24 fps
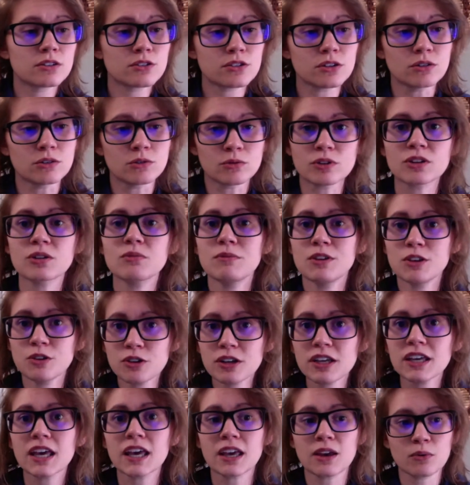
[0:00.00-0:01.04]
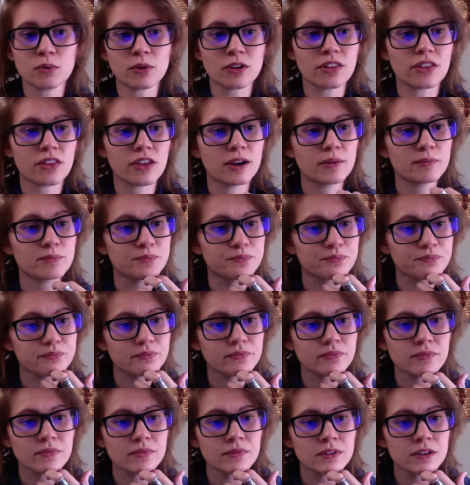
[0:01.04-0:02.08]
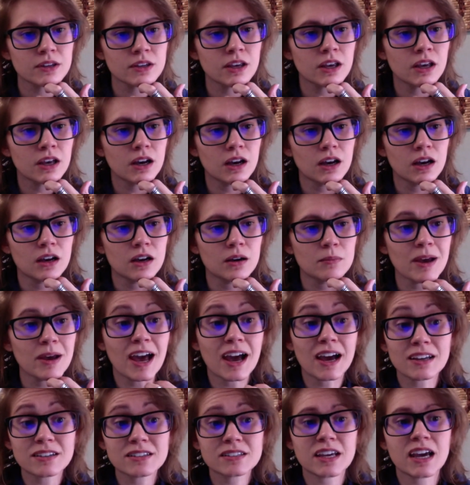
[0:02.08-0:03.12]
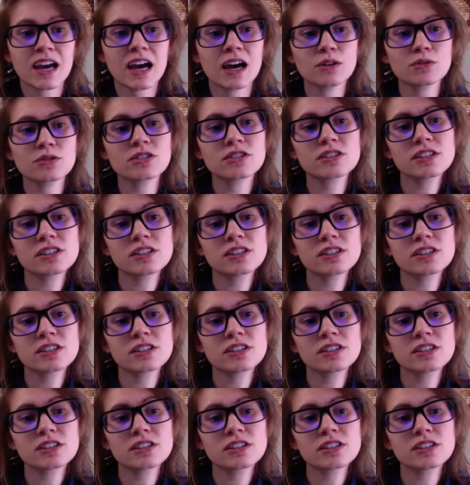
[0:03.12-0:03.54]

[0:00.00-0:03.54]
So communicate with them. Ask, how